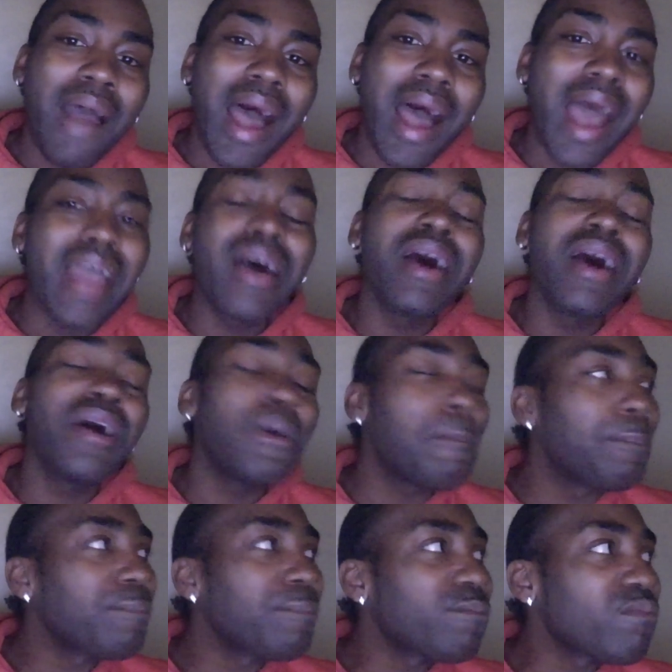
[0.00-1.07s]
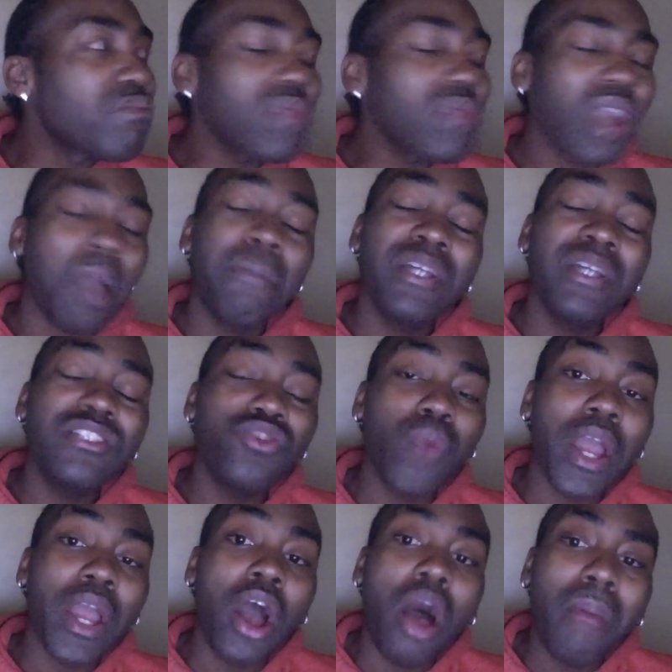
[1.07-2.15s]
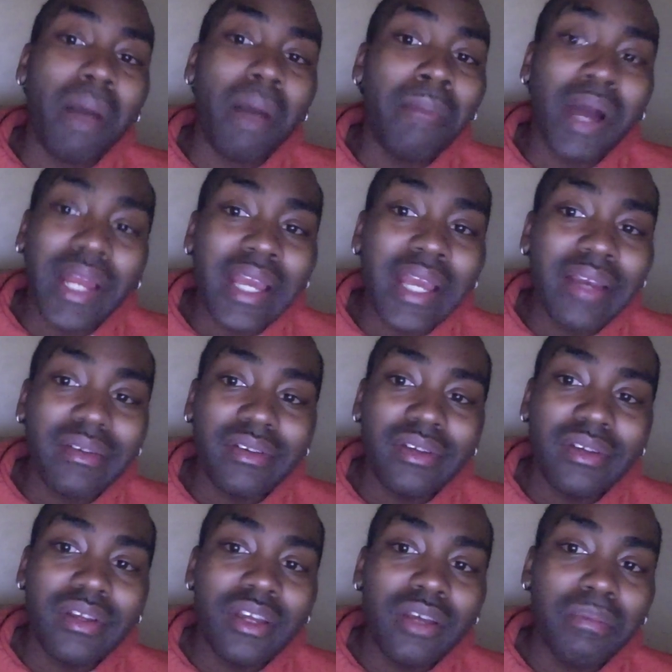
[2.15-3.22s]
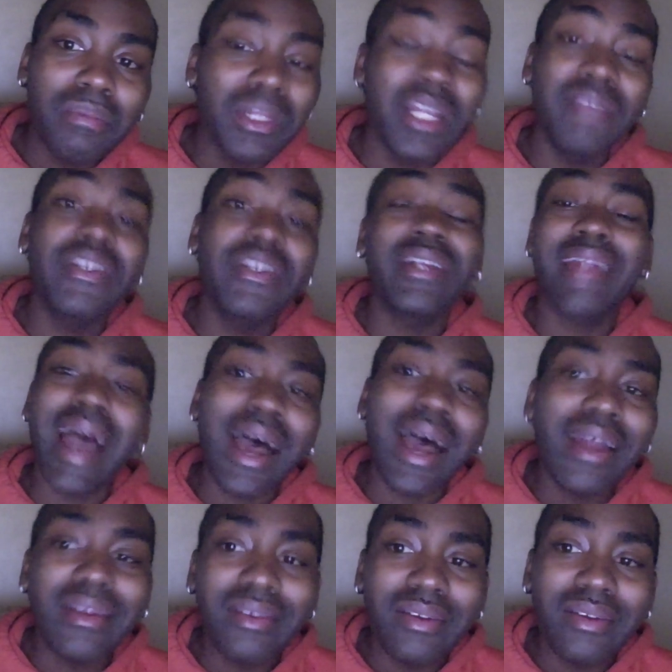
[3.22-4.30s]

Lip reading: I pissed away all my money, believe it or not.